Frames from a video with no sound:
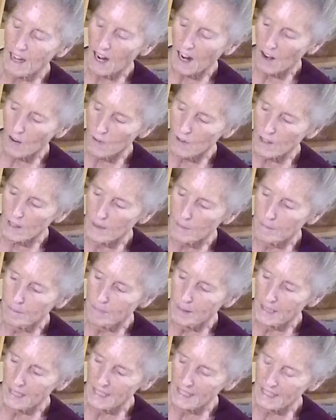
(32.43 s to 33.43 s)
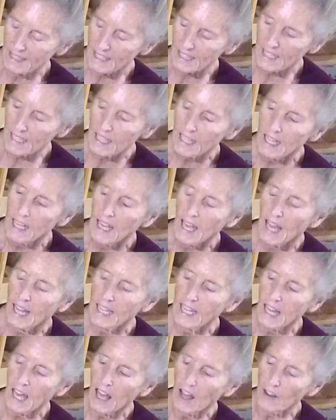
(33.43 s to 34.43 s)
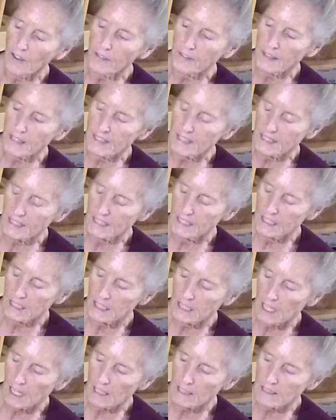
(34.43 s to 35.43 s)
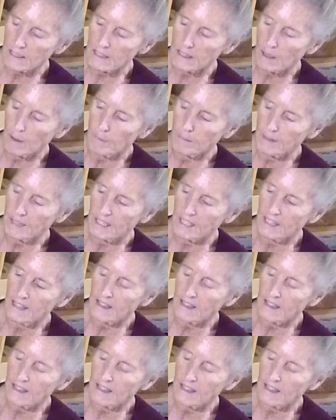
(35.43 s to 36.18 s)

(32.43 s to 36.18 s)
our ability, and health isn't just something